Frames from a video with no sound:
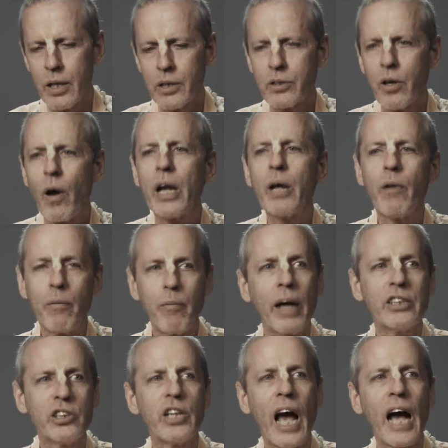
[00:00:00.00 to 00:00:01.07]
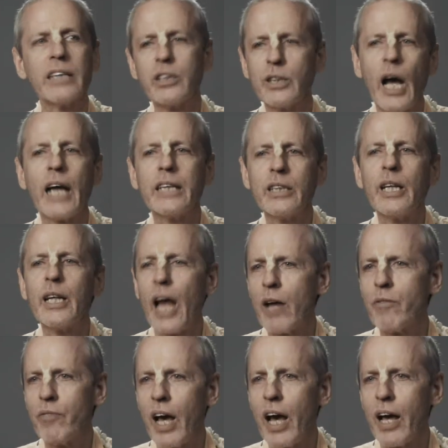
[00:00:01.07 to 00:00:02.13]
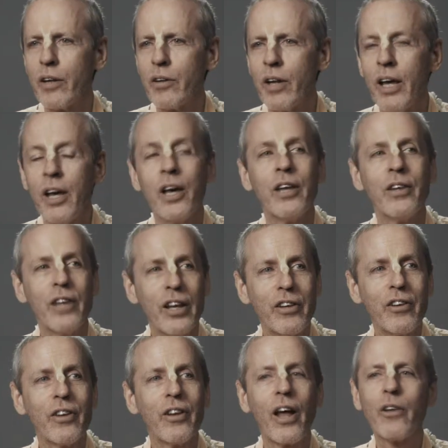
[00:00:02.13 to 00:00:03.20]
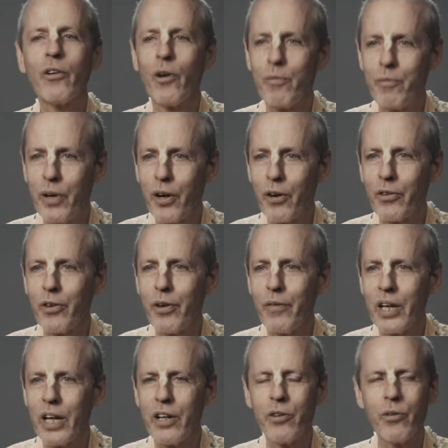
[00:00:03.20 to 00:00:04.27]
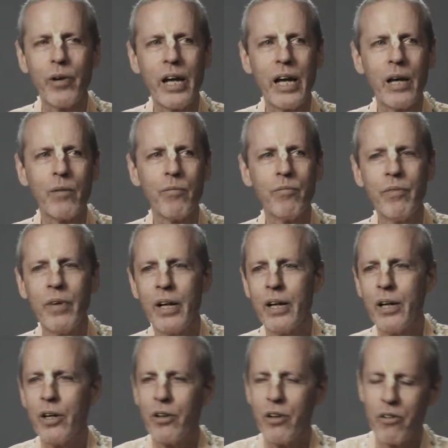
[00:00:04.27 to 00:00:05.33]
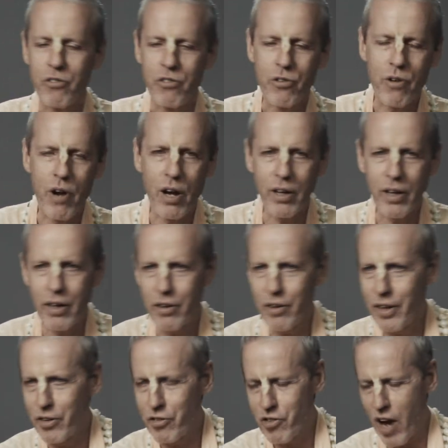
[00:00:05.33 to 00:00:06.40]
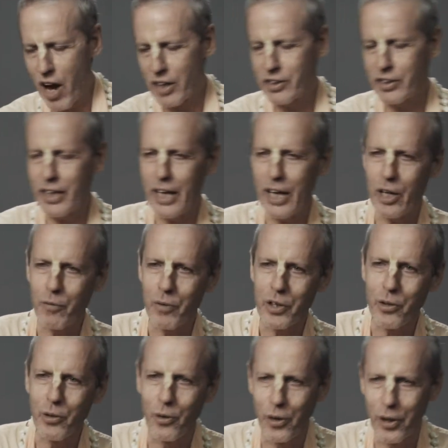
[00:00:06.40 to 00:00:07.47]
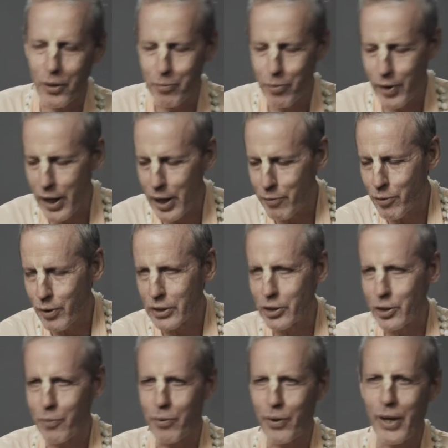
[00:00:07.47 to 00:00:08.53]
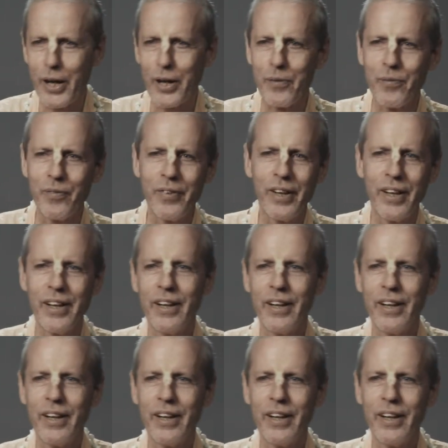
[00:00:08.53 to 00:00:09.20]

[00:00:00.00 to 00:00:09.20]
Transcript: So anyway, by chastising that man, Nityananda appeared to him in a dream, drunk, intoxicated with Gaur Prem, Krishna Prem,